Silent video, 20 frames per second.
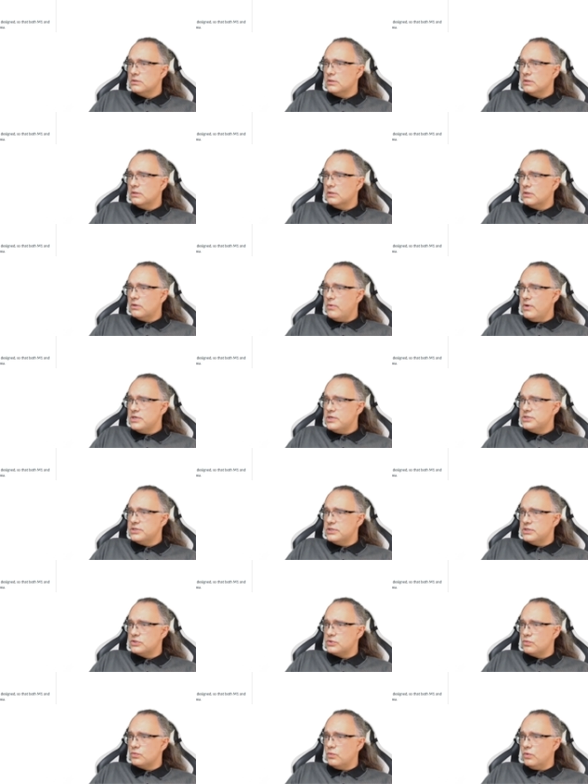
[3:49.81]
The question
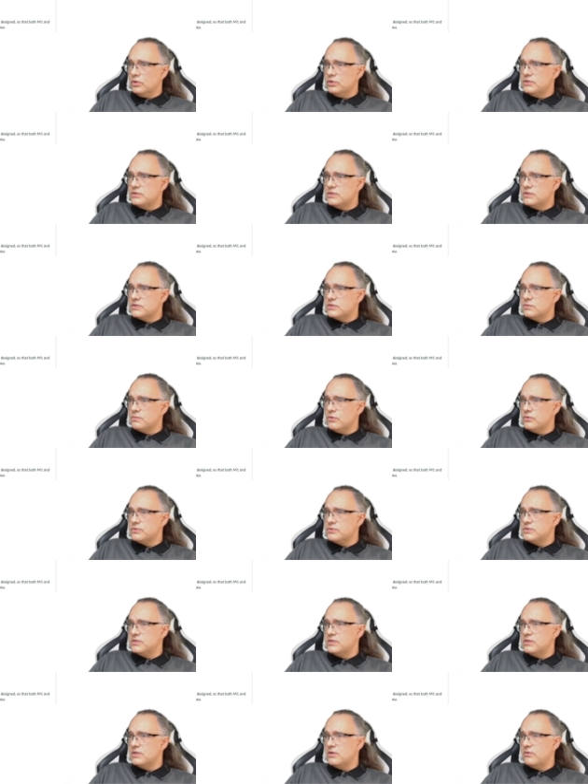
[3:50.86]
is, what is the small
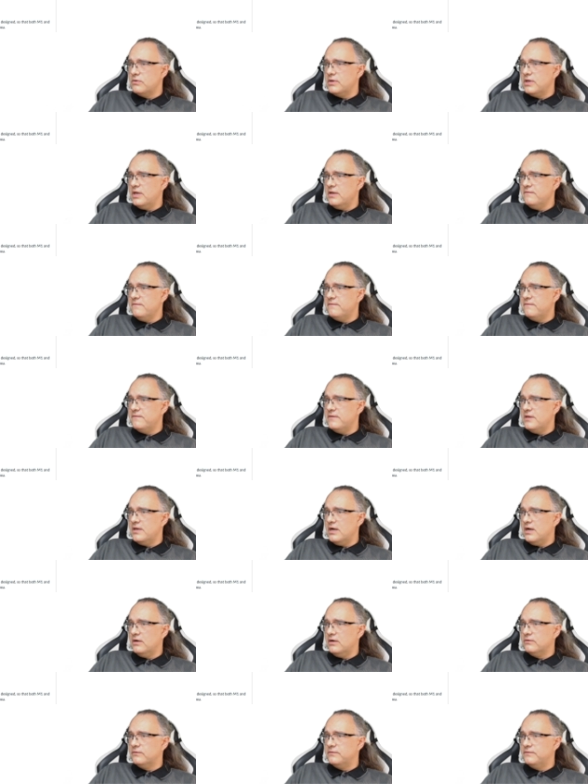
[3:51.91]
signal gain
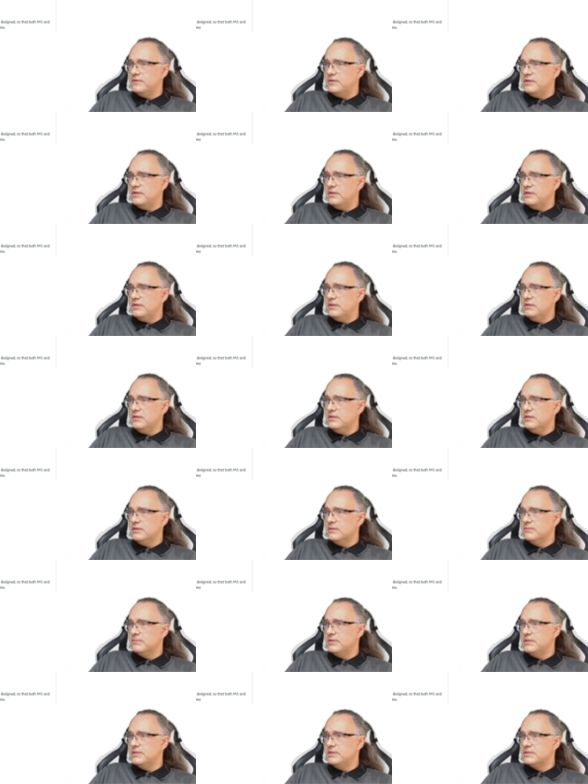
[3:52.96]
Vout Vin?
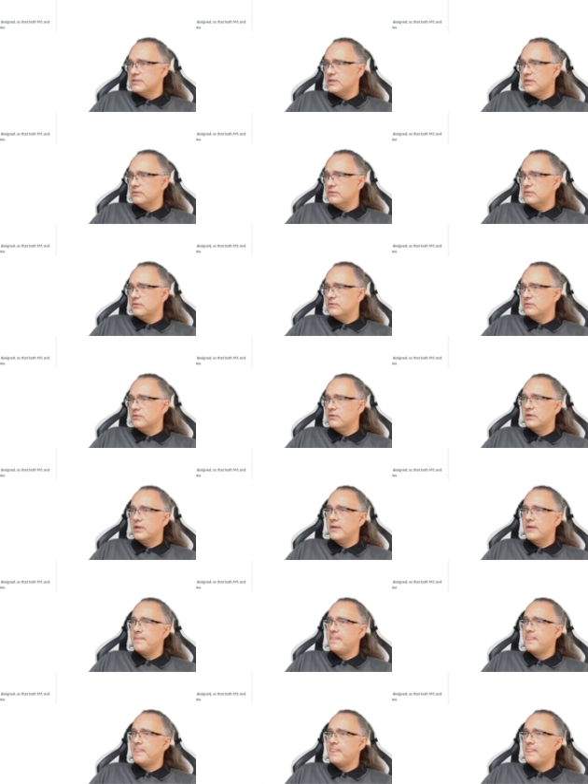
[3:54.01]
Please round your okay.